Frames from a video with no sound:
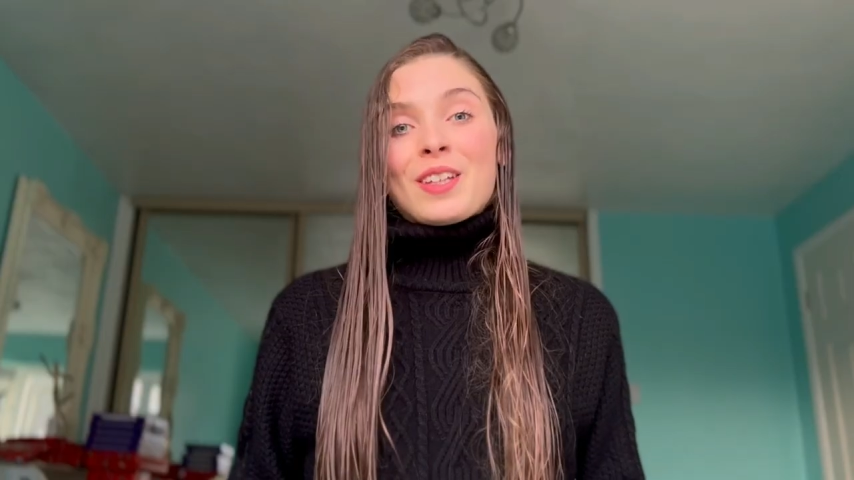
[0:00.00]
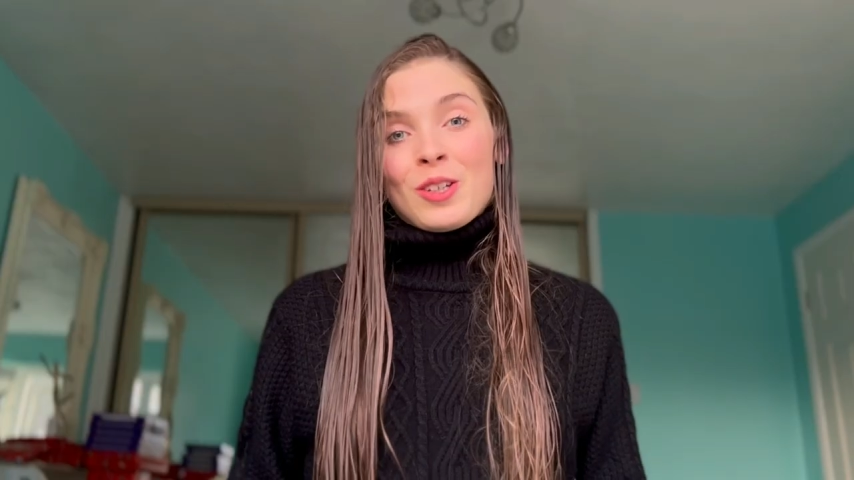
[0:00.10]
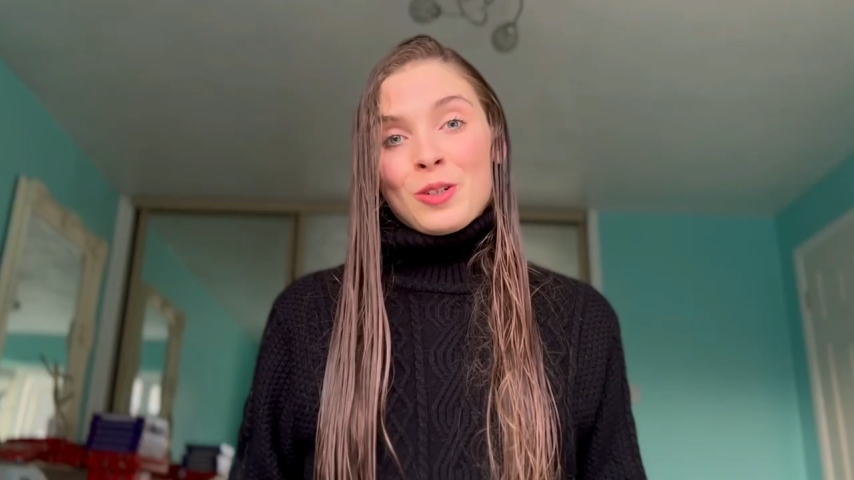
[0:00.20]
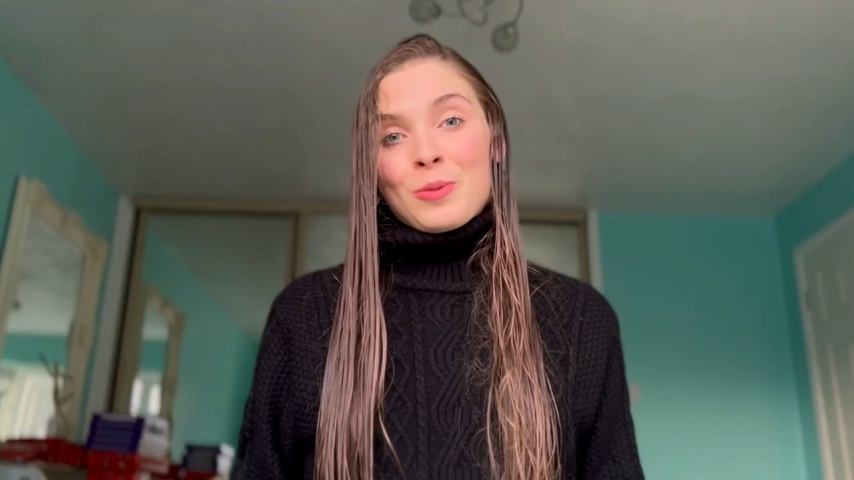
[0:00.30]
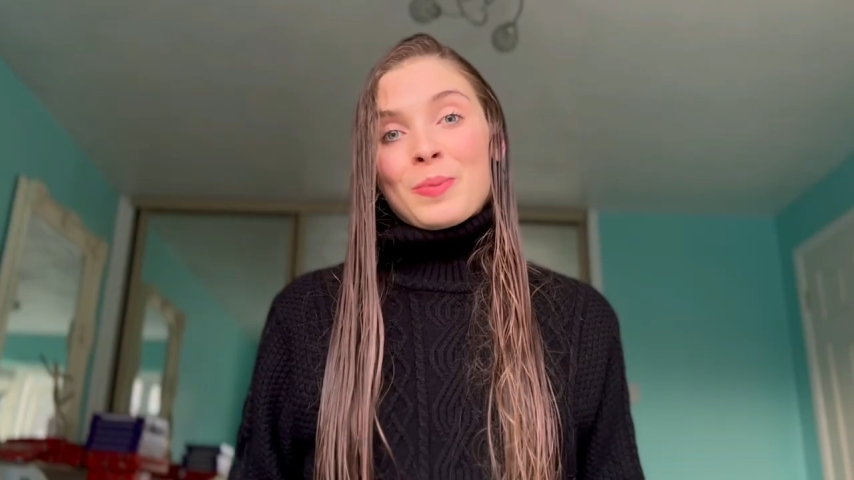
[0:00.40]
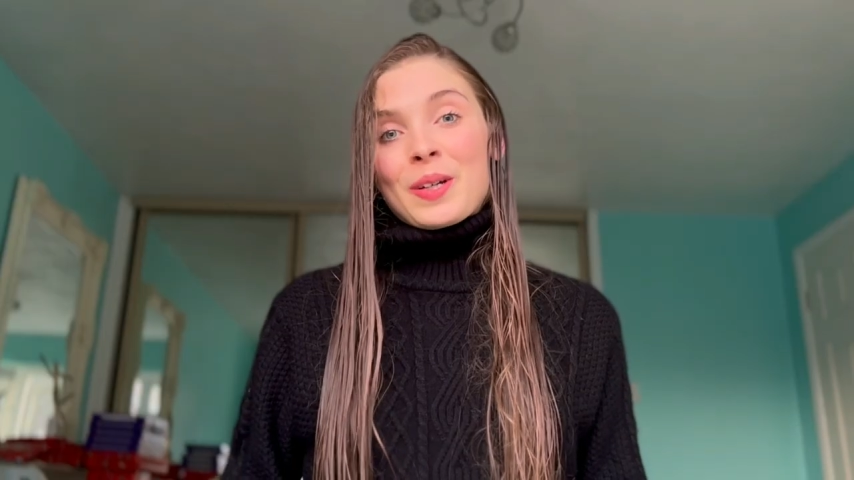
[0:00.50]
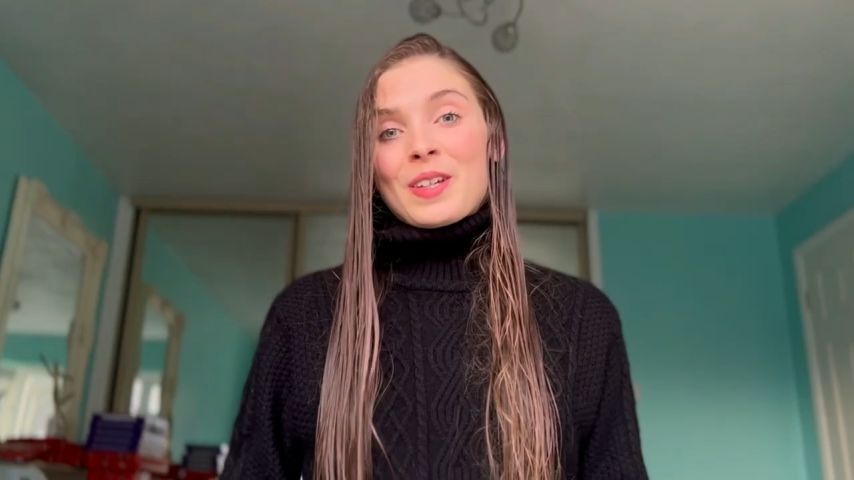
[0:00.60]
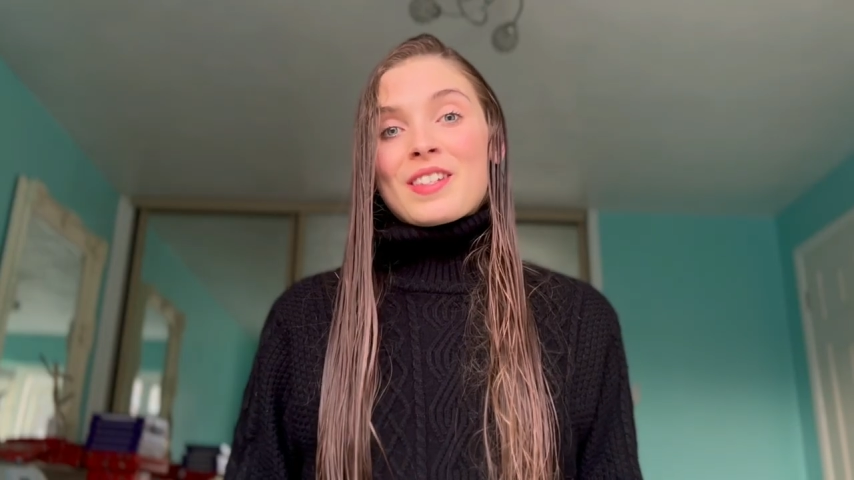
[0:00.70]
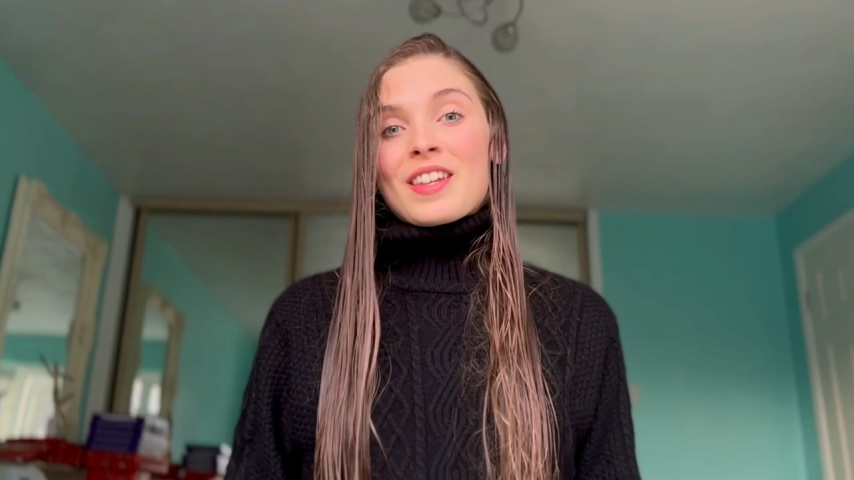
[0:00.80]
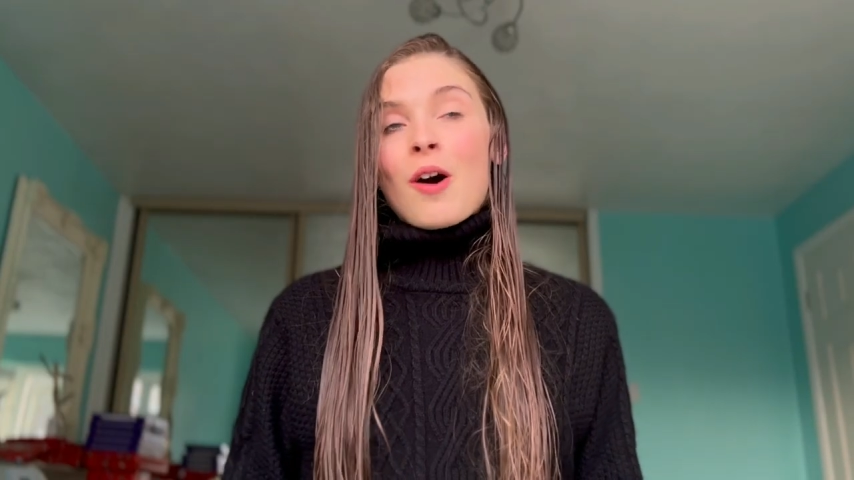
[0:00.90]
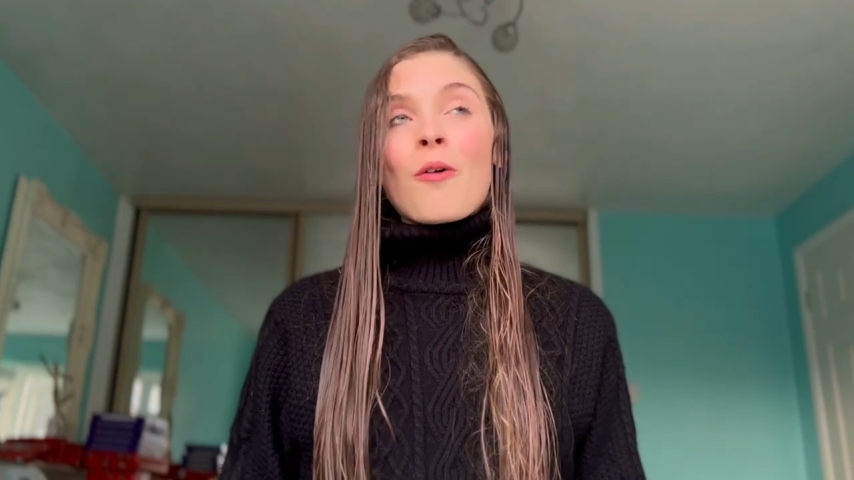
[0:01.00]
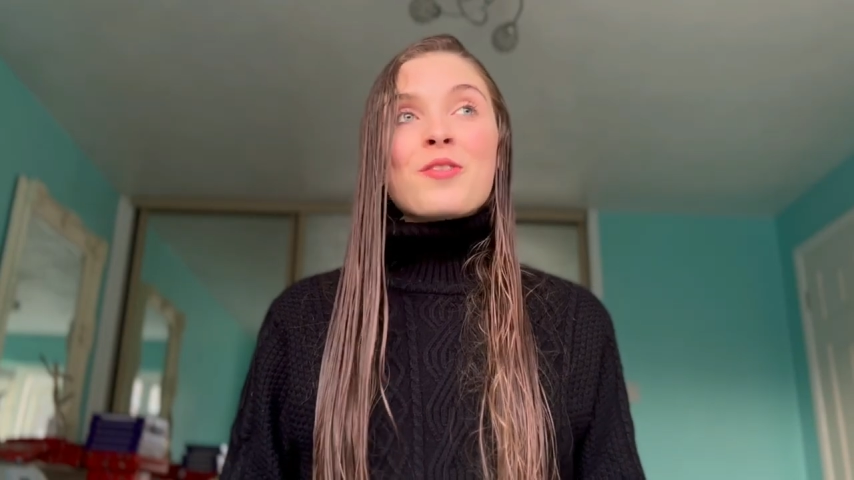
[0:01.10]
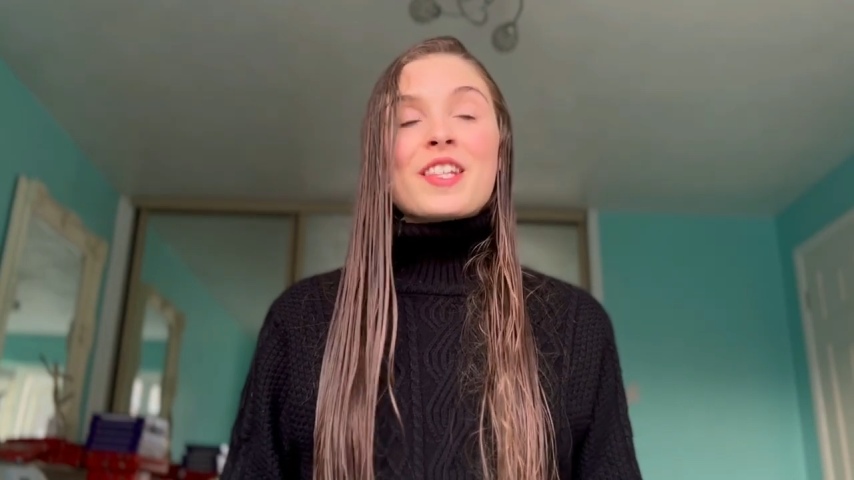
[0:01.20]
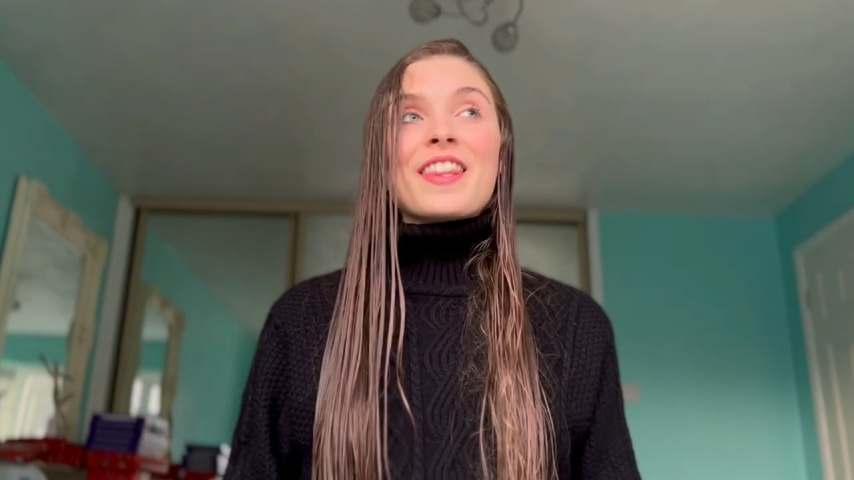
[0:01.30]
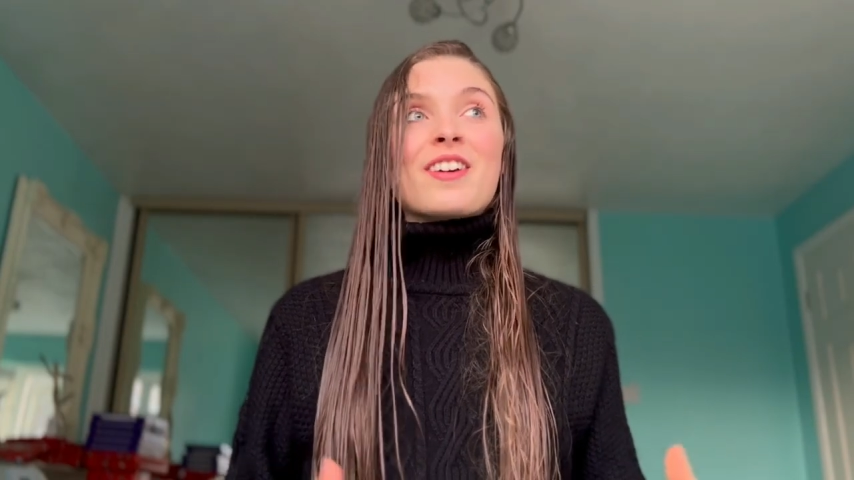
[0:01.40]
you, because
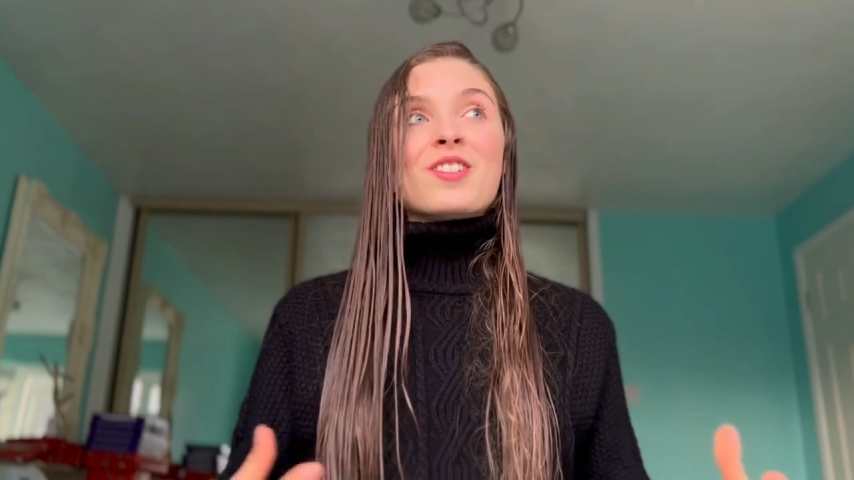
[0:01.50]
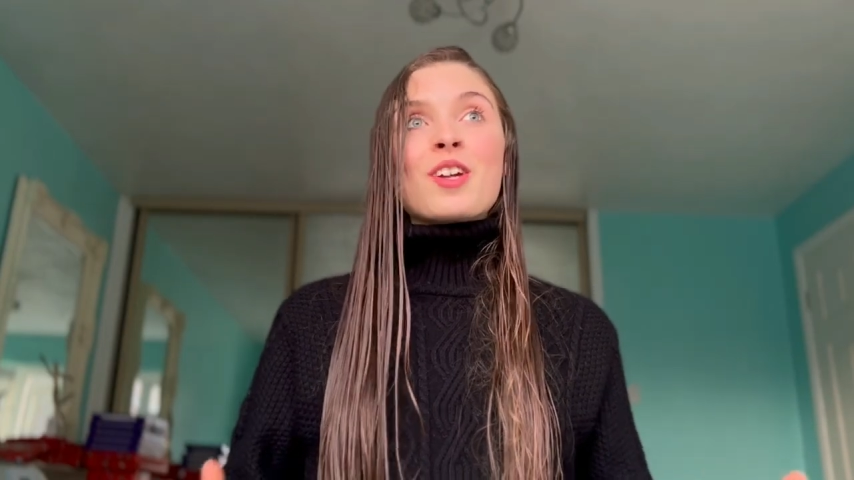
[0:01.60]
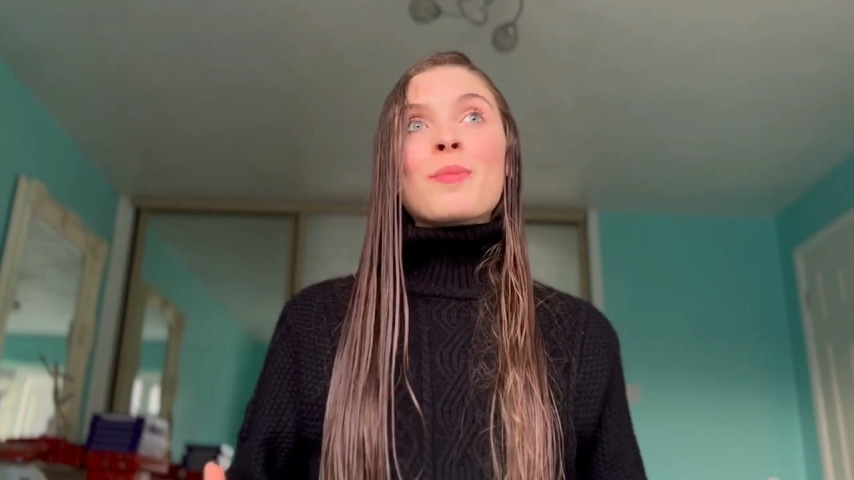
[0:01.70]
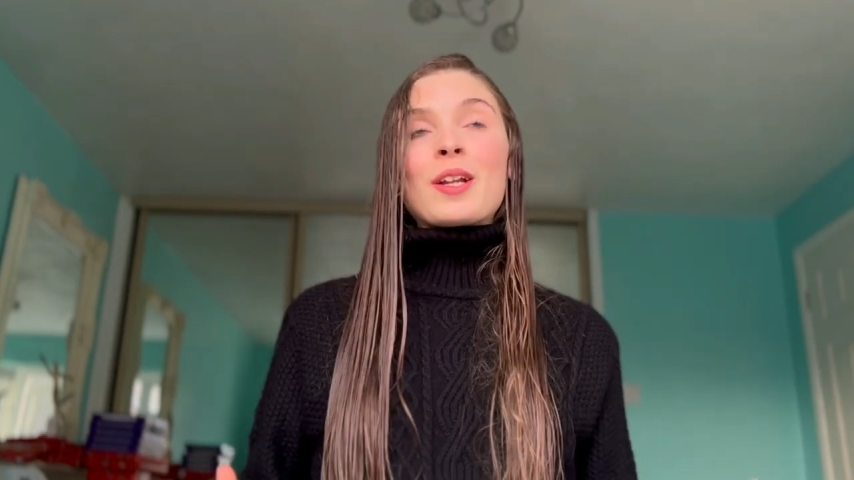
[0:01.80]
obviously there's going to